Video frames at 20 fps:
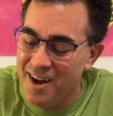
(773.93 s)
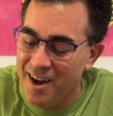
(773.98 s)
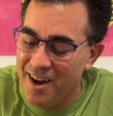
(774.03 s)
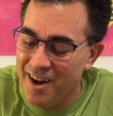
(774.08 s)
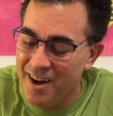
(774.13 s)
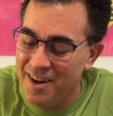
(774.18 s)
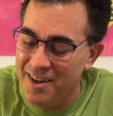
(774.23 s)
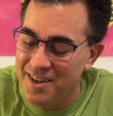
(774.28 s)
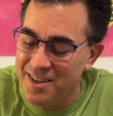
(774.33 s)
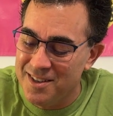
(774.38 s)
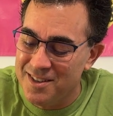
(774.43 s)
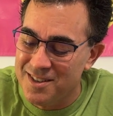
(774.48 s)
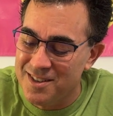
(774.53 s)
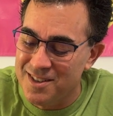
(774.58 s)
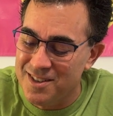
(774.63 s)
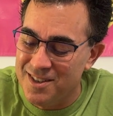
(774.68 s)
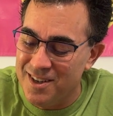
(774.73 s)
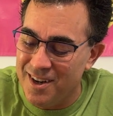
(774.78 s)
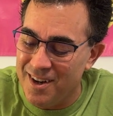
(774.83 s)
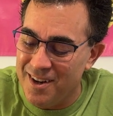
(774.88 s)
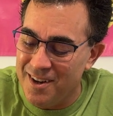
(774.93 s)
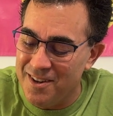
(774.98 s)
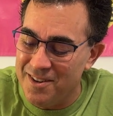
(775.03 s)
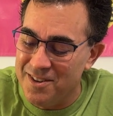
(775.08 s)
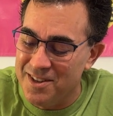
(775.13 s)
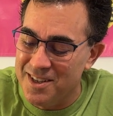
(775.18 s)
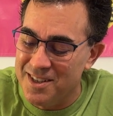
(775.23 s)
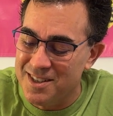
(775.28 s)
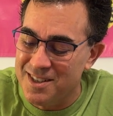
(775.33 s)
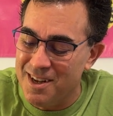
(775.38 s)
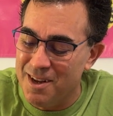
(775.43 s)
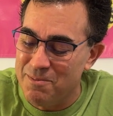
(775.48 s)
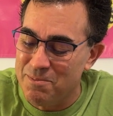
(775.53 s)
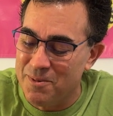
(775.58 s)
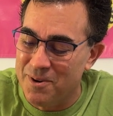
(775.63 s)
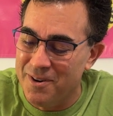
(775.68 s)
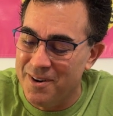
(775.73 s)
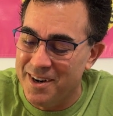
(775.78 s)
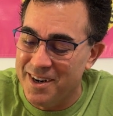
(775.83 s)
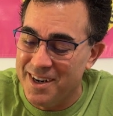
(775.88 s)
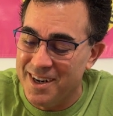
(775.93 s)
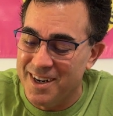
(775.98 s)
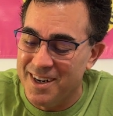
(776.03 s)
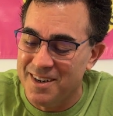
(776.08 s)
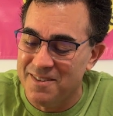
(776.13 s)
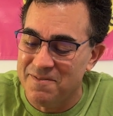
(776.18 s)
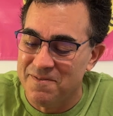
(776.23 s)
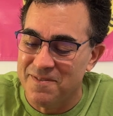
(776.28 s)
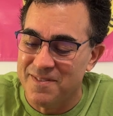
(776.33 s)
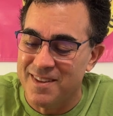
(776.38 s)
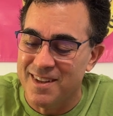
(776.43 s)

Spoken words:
uninstall this upgrade.